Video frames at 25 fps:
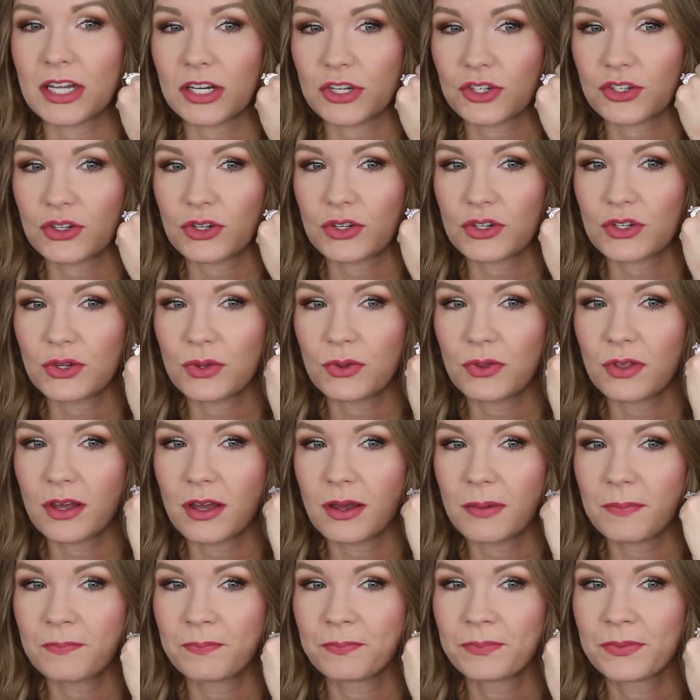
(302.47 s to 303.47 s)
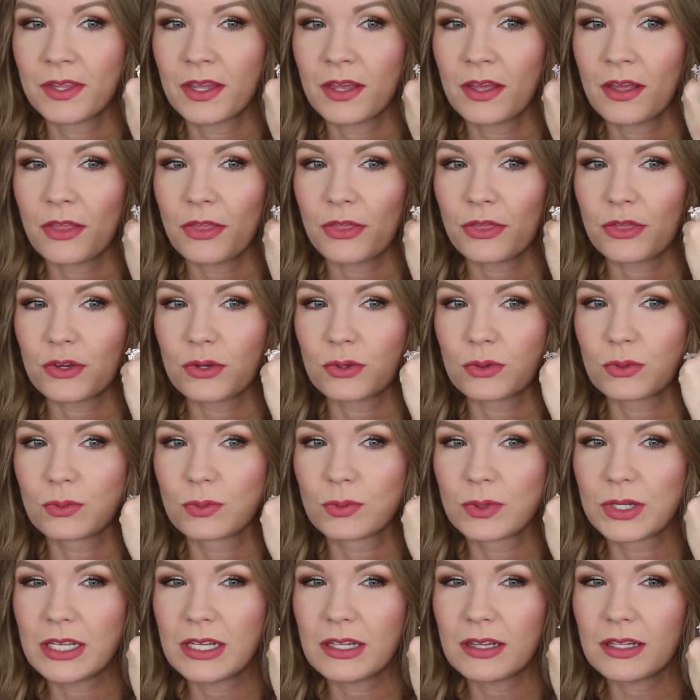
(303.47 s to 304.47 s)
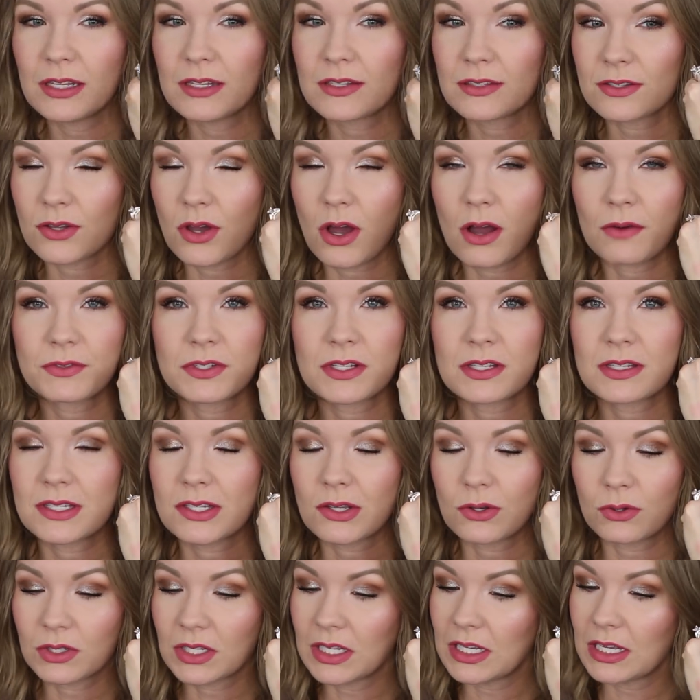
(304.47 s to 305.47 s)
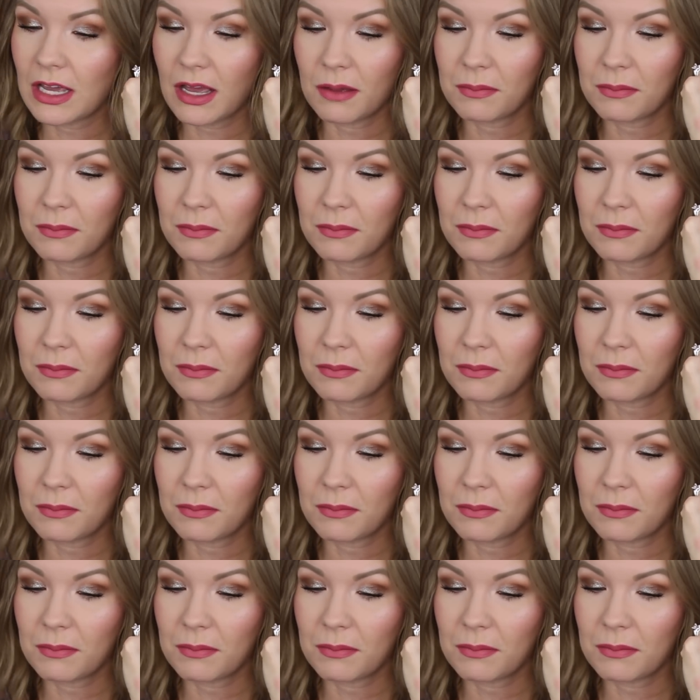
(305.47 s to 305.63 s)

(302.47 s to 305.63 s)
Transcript: texture to them. They're really soft and silky.